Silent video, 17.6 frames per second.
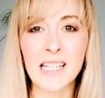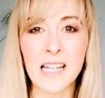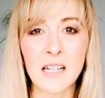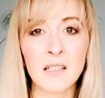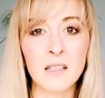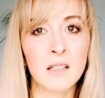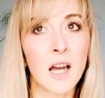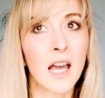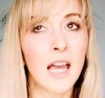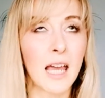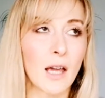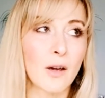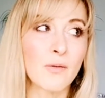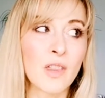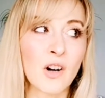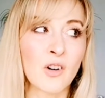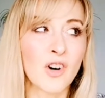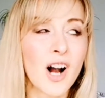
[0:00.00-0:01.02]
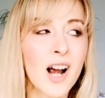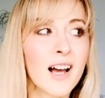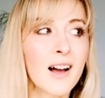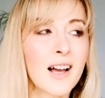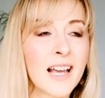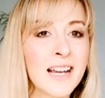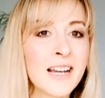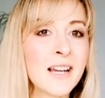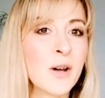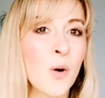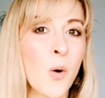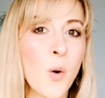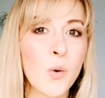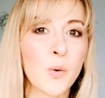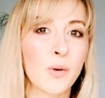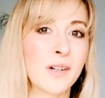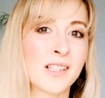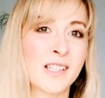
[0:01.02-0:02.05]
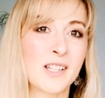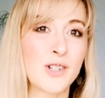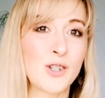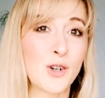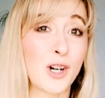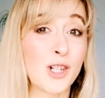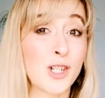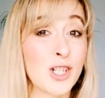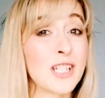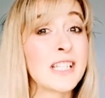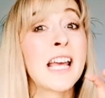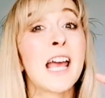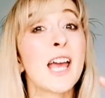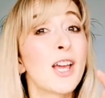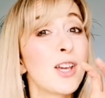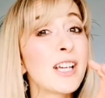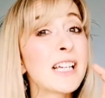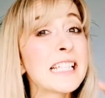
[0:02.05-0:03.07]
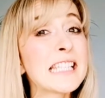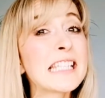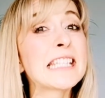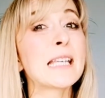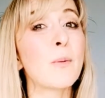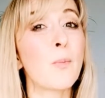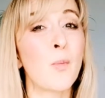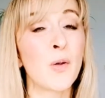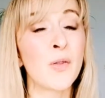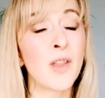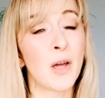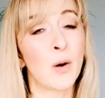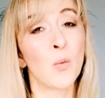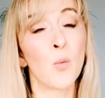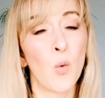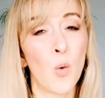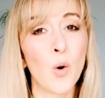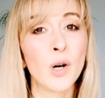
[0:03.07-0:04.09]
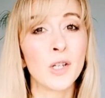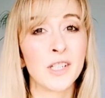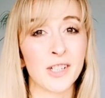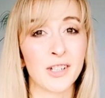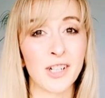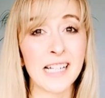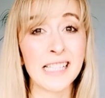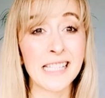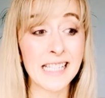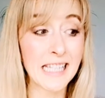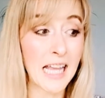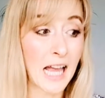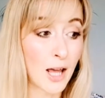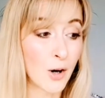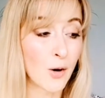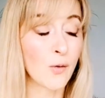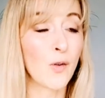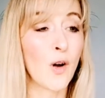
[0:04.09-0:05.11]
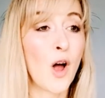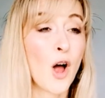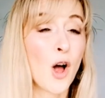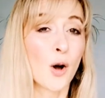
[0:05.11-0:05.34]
And if there are any awkward situations, you can sip on that water instead of